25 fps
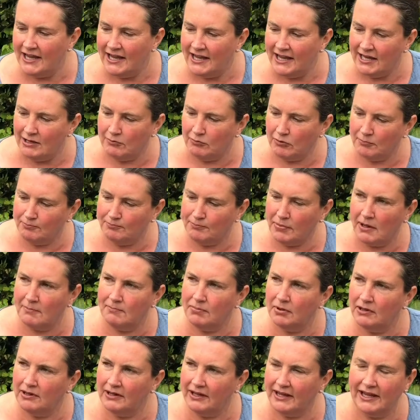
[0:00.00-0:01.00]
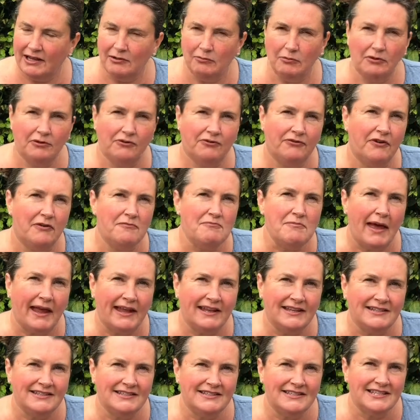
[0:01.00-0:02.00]
It will bubble, it will
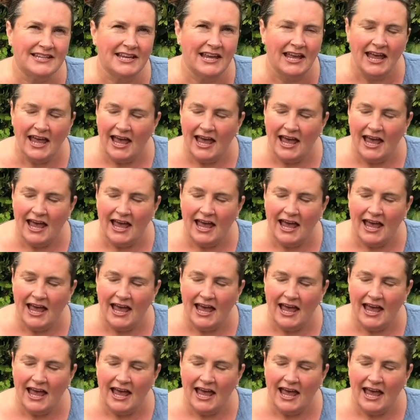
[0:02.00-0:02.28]
ferment,